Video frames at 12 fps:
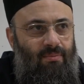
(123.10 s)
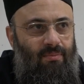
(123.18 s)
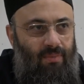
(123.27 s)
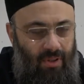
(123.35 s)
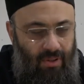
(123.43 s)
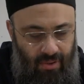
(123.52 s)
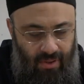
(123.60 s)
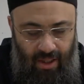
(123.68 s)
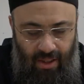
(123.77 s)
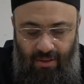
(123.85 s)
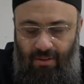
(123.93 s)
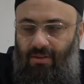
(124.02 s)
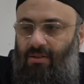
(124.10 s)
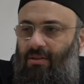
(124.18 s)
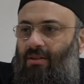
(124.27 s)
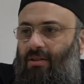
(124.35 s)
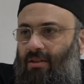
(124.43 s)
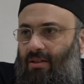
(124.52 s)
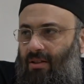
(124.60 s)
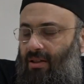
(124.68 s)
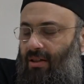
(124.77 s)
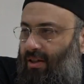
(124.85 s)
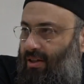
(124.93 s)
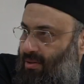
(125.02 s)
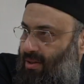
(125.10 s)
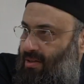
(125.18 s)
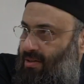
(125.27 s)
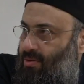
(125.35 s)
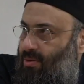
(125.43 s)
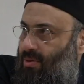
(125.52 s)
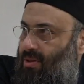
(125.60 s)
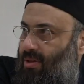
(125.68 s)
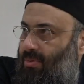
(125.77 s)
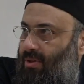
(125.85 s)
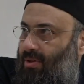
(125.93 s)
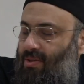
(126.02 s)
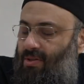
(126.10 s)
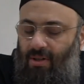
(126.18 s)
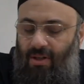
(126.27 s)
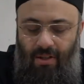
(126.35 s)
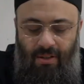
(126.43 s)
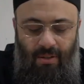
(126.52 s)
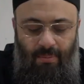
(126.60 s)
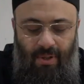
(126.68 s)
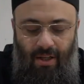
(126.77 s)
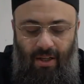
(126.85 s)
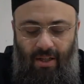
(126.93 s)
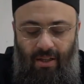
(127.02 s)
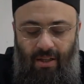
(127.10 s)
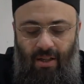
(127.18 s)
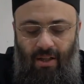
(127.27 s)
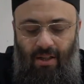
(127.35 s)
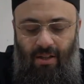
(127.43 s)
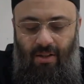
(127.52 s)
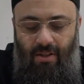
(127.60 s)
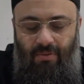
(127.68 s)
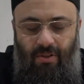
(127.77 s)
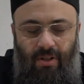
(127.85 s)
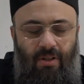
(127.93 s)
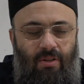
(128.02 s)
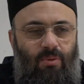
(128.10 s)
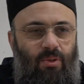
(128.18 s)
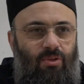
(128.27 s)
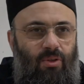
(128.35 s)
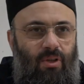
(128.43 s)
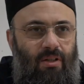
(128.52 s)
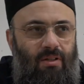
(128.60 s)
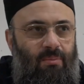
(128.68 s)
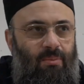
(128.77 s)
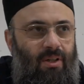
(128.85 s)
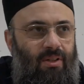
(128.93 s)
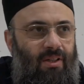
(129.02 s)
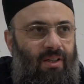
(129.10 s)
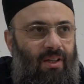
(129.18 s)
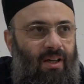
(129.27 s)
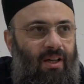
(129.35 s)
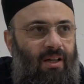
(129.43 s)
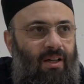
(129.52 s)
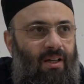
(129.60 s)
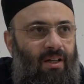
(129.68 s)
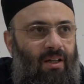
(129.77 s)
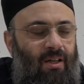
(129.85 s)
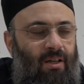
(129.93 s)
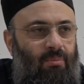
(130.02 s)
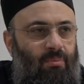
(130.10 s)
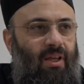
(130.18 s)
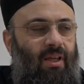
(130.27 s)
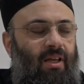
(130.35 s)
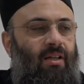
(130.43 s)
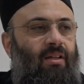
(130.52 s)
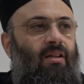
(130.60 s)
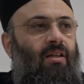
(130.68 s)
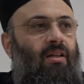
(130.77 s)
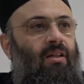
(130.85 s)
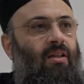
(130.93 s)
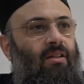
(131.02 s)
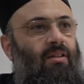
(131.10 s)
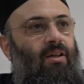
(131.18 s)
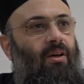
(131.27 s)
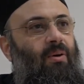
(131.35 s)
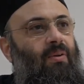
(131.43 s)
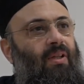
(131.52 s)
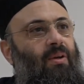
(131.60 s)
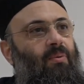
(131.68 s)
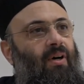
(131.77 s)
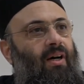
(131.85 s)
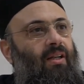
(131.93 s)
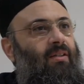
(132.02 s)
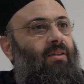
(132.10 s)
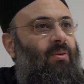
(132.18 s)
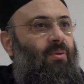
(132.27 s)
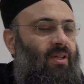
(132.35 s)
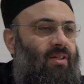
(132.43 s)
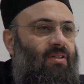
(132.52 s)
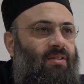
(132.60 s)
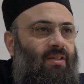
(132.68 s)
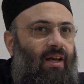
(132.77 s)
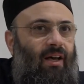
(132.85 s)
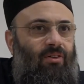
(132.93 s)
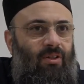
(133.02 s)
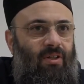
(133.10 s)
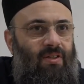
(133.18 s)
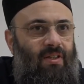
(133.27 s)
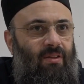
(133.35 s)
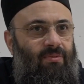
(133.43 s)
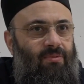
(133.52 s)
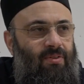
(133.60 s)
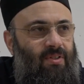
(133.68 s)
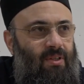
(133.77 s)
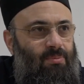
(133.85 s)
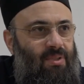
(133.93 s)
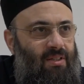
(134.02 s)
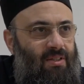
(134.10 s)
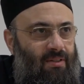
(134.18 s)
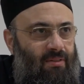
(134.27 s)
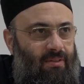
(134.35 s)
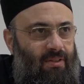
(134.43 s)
then it is suitable to start by this verse, which talks about Allah being the only one who is actually self-subsistent.